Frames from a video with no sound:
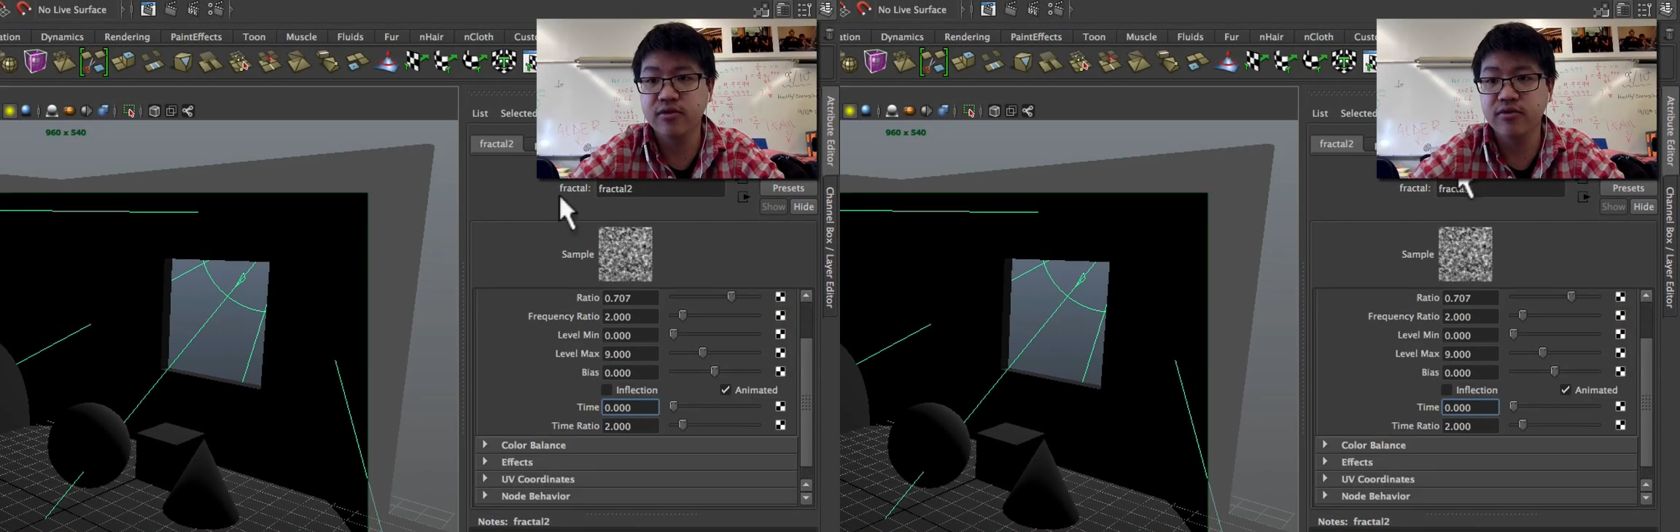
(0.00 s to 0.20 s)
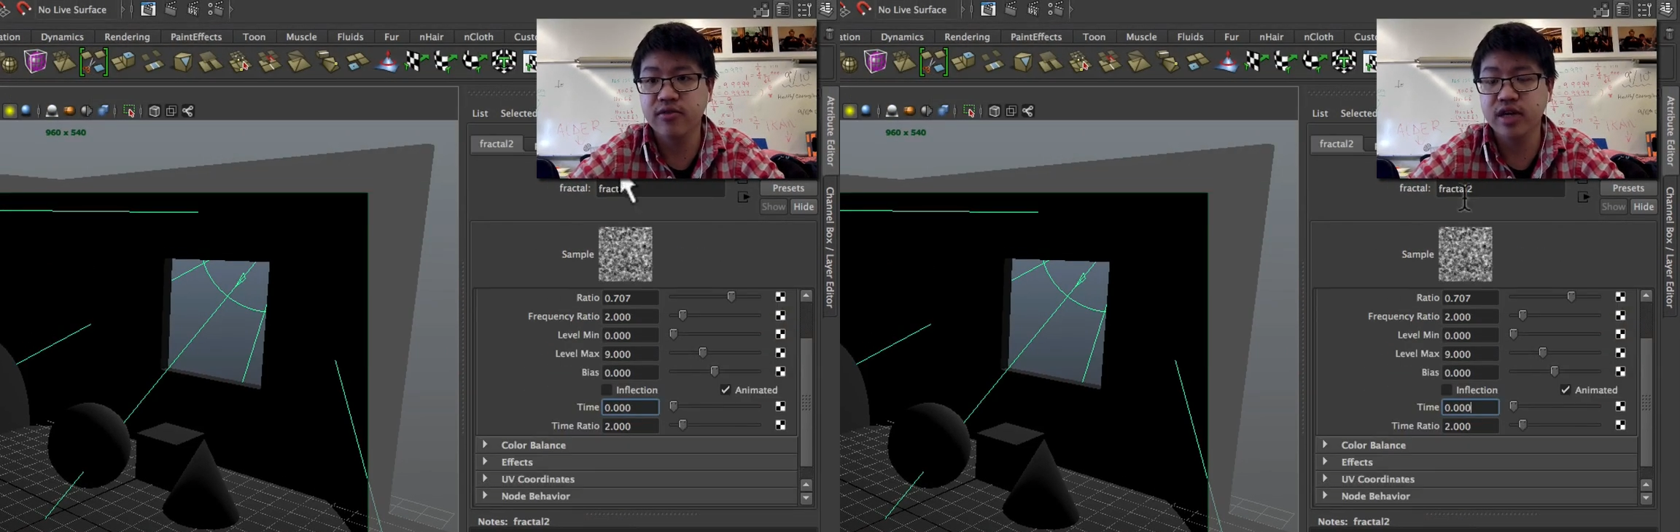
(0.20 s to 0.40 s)

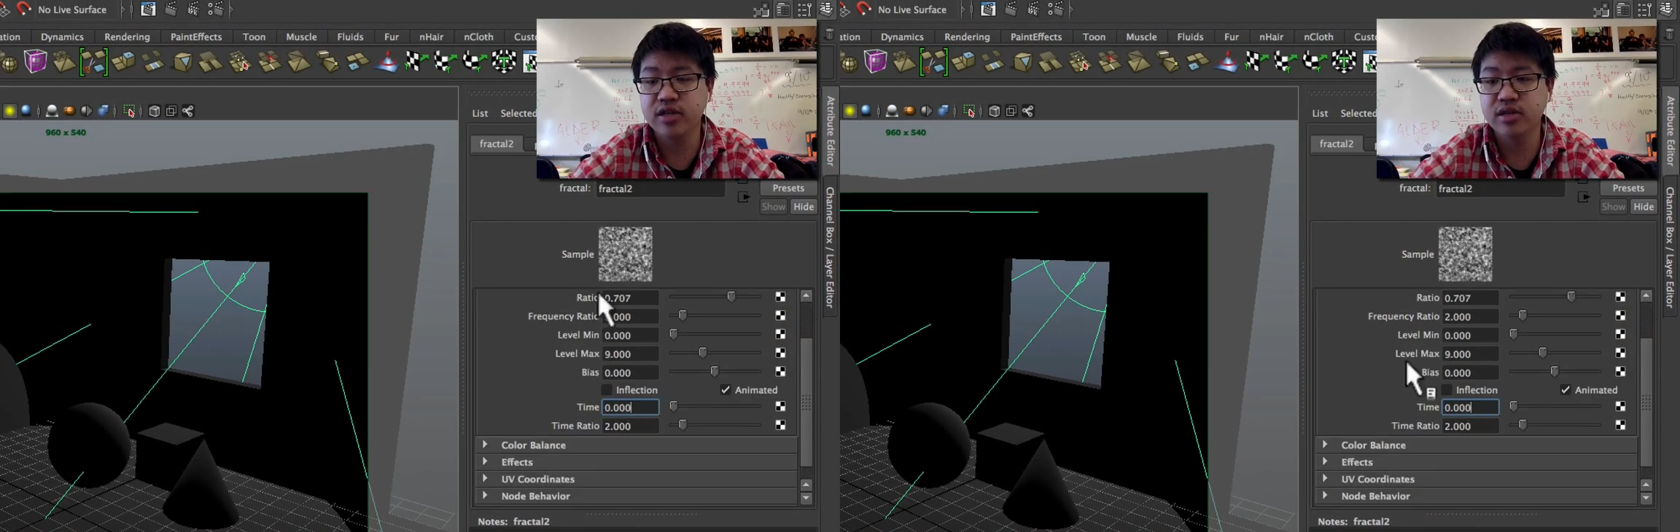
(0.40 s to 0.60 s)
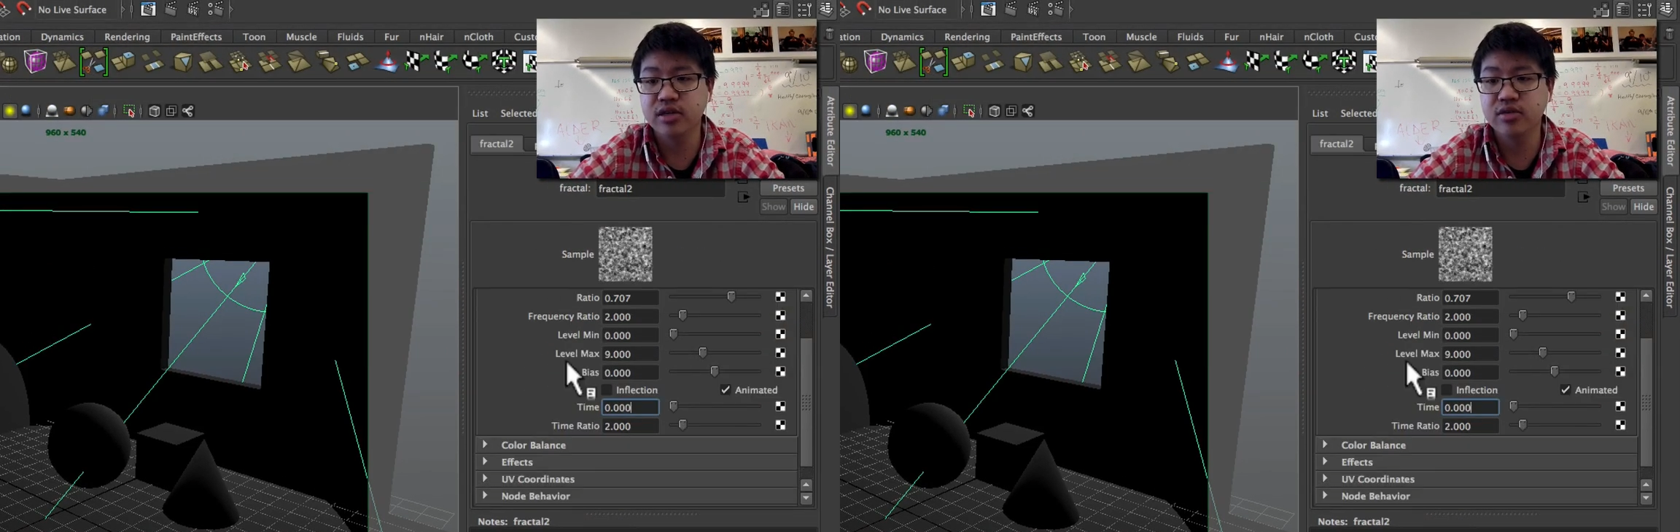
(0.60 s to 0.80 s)

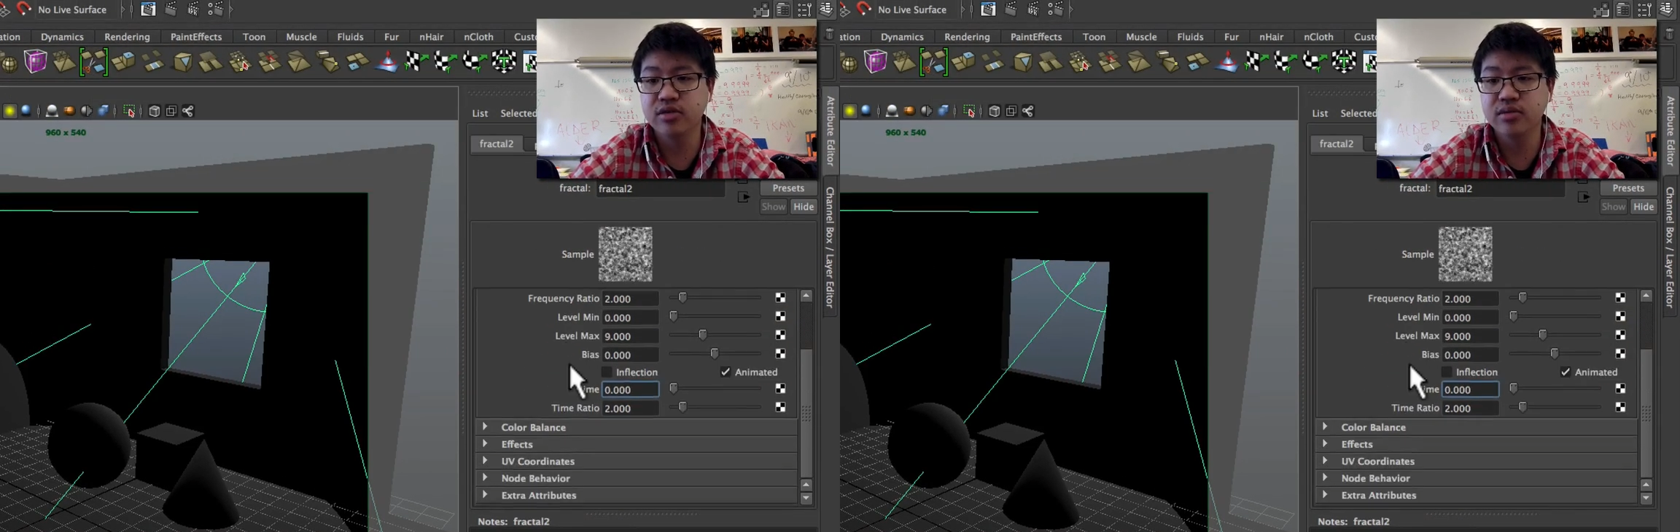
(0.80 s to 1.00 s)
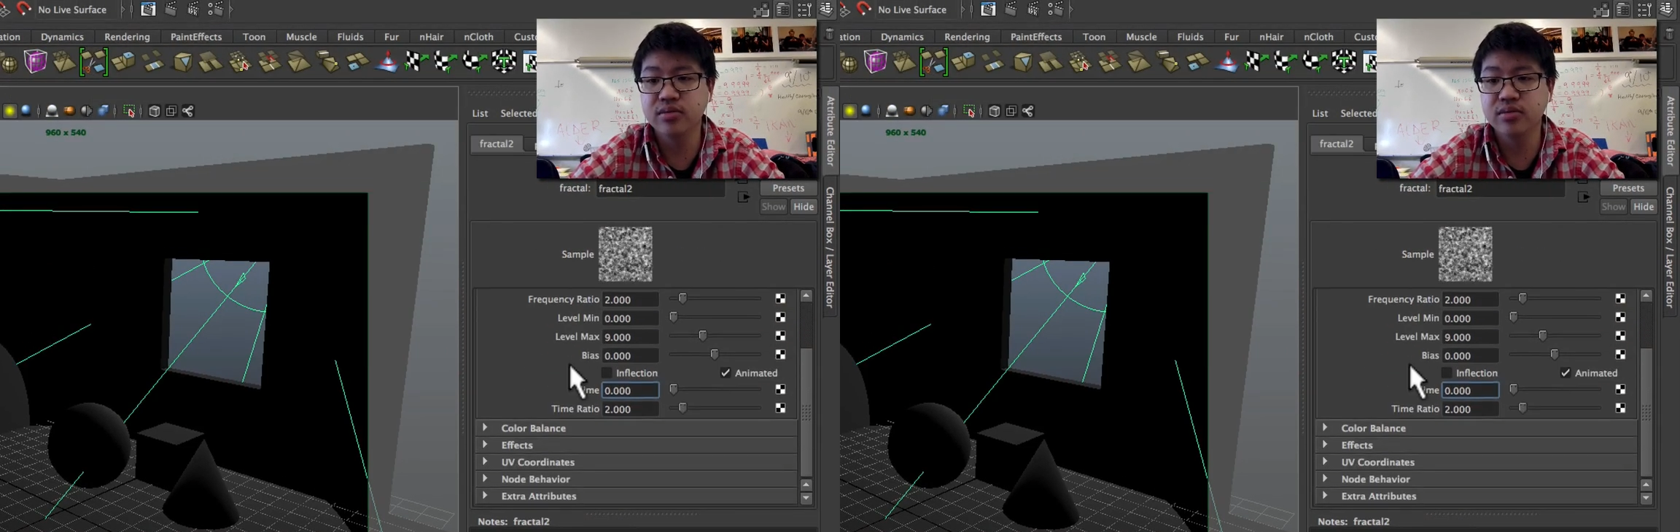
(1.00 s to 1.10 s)
fractal node,